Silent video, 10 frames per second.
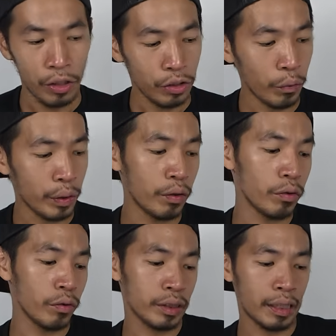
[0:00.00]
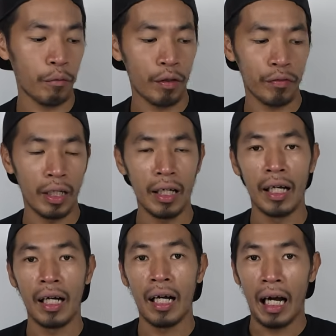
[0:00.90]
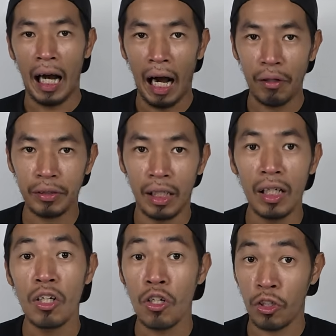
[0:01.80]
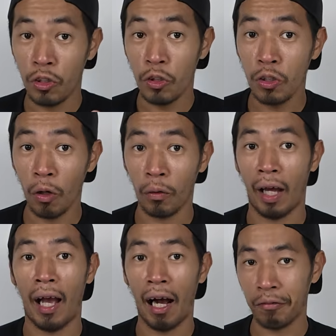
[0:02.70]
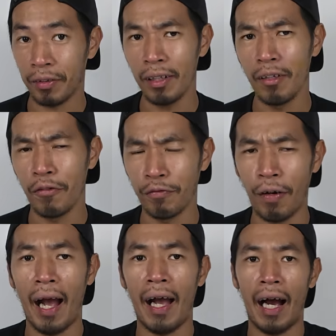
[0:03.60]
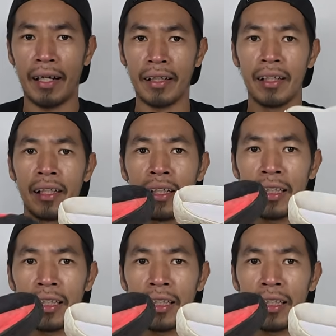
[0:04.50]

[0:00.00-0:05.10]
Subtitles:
So we're going to start with the how's the shoes look like after 500